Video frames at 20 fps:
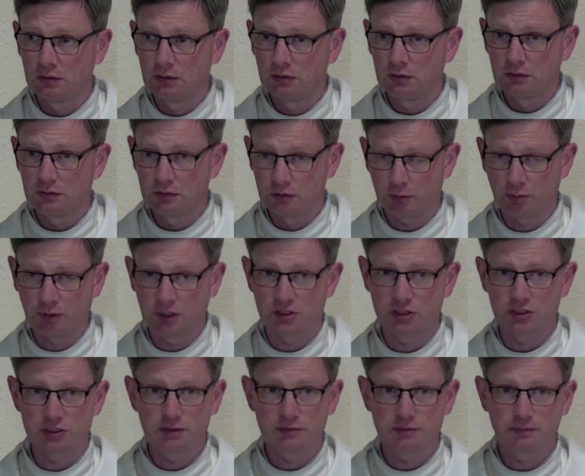You're the
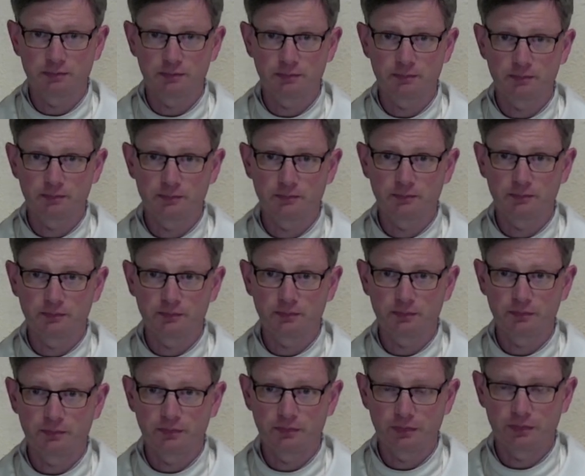branches.
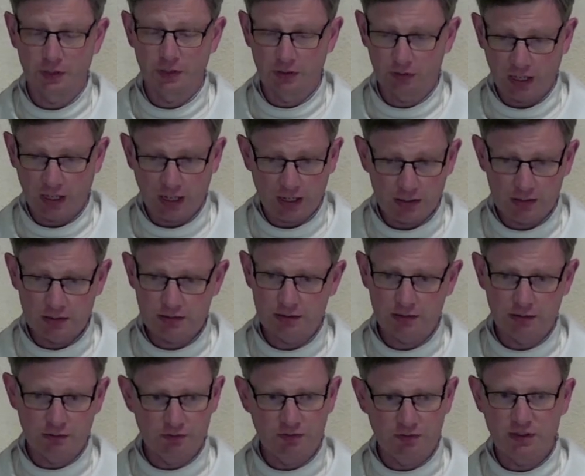You're the hands and
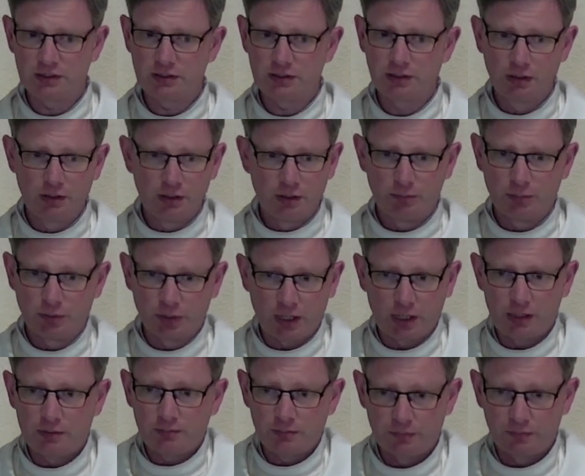the feet, but
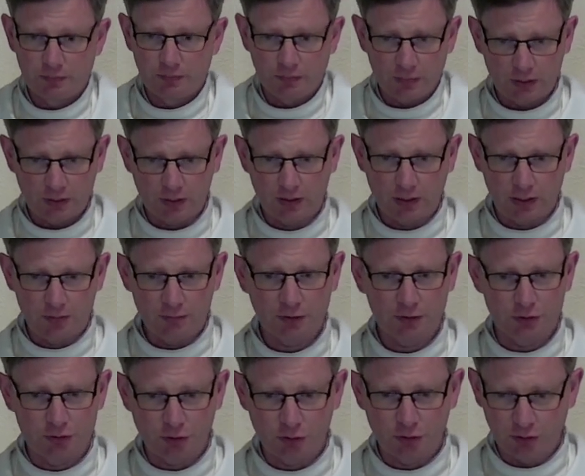I'm, I'm the
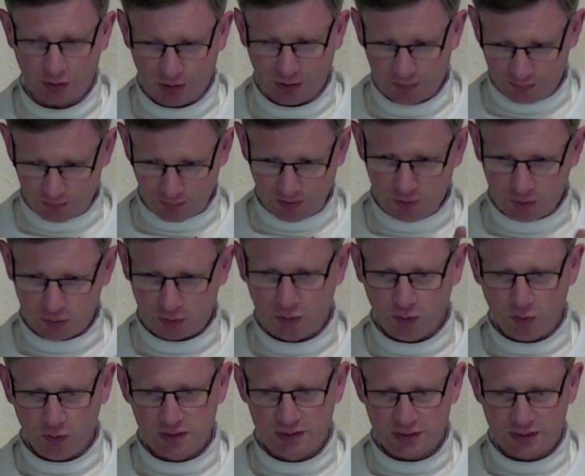trunk. I'm, I'm what
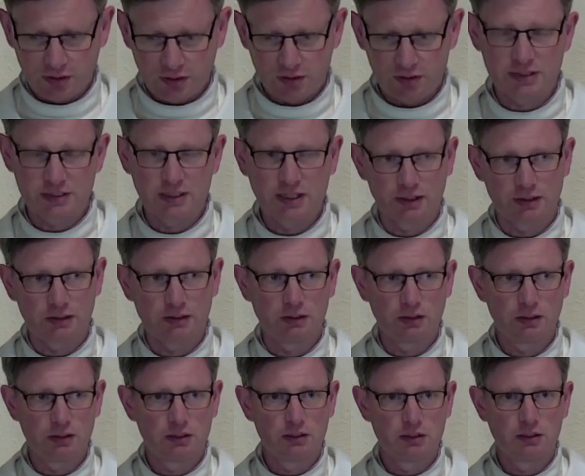holds it all together.
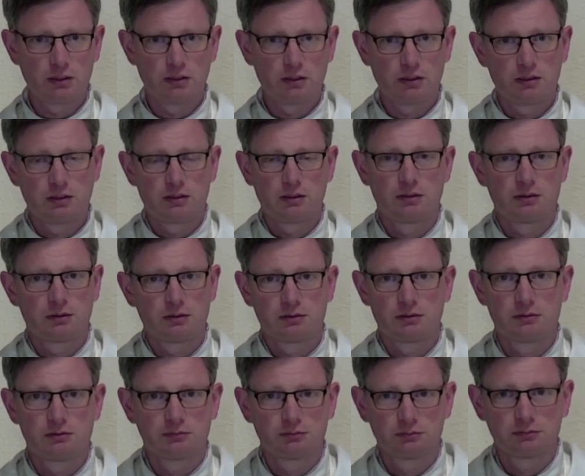
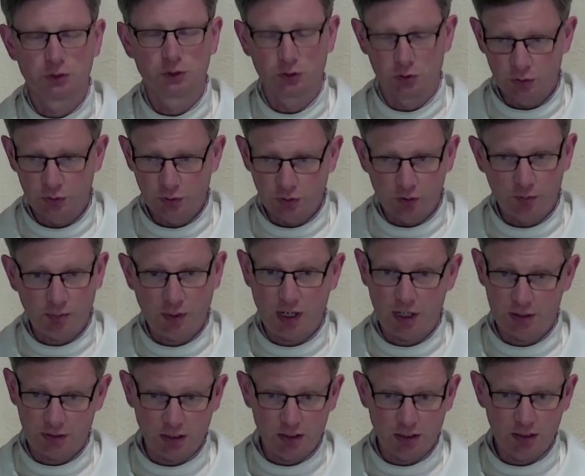So you do your part,
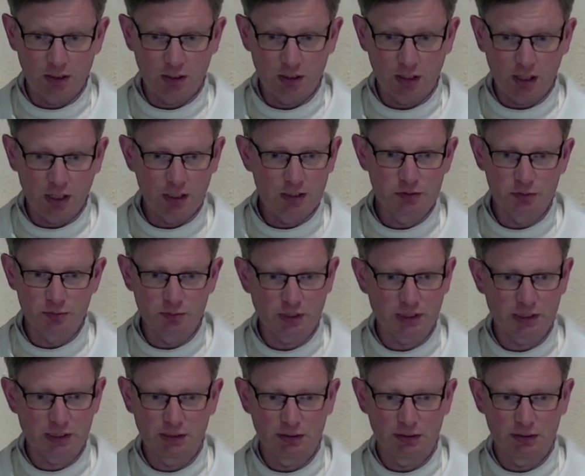I'll, I'll do mine.